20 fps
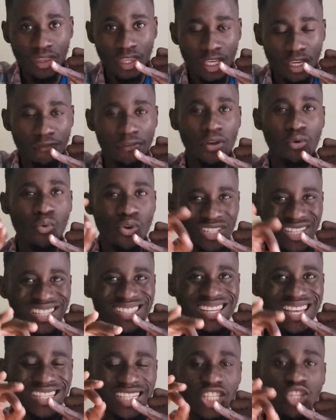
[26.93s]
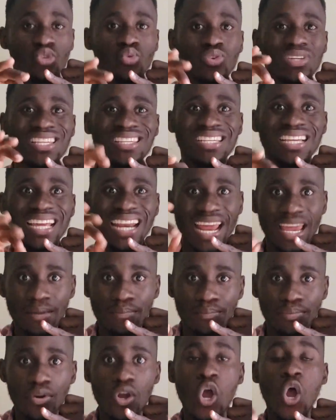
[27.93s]
If the question is asking you to
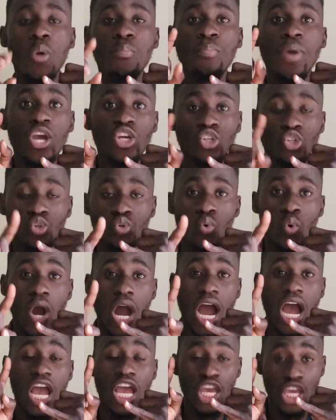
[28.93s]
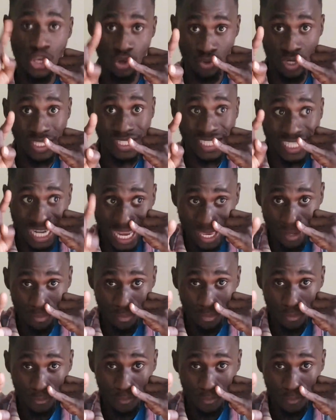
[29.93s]
describe, make sure you describe.